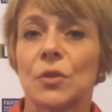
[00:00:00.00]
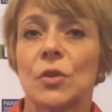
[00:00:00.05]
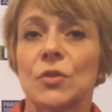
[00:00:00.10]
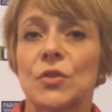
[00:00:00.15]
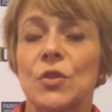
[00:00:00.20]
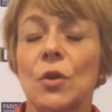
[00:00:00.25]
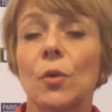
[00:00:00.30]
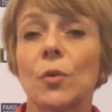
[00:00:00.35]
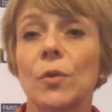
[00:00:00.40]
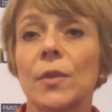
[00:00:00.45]

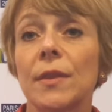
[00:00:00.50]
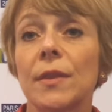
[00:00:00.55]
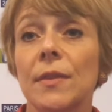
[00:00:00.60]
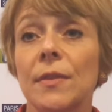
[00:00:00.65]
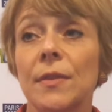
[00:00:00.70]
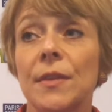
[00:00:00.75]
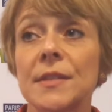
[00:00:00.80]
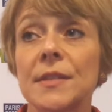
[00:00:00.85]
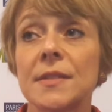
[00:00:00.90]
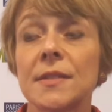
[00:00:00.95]
So
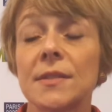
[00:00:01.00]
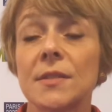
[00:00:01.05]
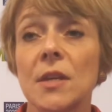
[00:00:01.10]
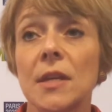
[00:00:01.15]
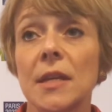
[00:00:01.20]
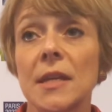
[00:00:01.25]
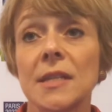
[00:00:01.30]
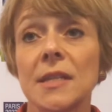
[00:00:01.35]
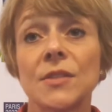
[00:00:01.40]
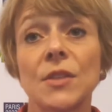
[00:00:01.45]
this
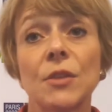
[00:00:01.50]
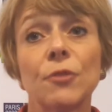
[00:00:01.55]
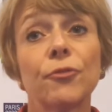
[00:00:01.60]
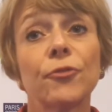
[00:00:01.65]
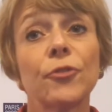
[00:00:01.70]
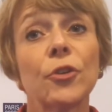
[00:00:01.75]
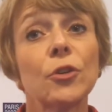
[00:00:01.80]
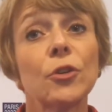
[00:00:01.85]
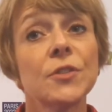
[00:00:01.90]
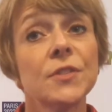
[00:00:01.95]
is the
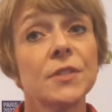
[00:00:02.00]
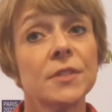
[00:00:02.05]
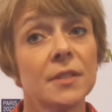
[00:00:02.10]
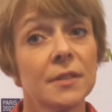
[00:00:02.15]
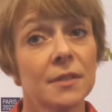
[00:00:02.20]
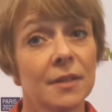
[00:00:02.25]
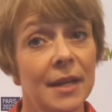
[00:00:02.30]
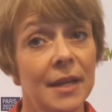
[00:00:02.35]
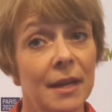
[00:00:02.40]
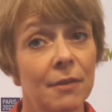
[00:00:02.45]
first
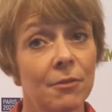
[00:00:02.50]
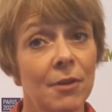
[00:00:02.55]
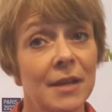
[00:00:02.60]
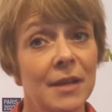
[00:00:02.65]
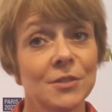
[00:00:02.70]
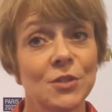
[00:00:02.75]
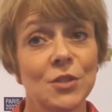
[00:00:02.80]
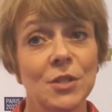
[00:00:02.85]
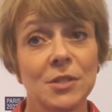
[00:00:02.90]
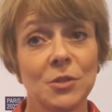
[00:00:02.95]

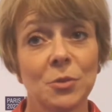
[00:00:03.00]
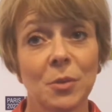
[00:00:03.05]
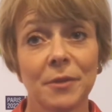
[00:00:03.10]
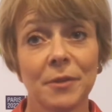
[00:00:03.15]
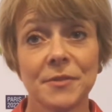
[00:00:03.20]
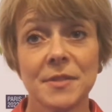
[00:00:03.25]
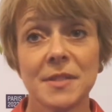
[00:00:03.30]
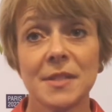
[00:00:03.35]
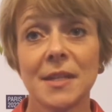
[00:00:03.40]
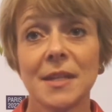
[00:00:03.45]
KRAS
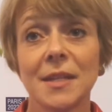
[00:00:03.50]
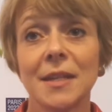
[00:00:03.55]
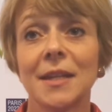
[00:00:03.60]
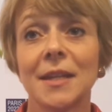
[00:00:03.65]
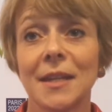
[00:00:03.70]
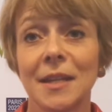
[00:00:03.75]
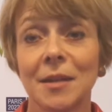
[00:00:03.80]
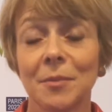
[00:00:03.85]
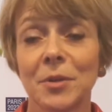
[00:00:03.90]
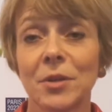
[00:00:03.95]
G12C
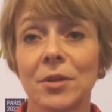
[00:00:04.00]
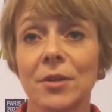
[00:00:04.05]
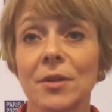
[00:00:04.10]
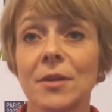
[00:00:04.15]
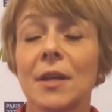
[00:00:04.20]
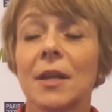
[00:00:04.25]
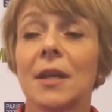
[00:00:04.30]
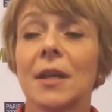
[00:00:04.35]
inhibitor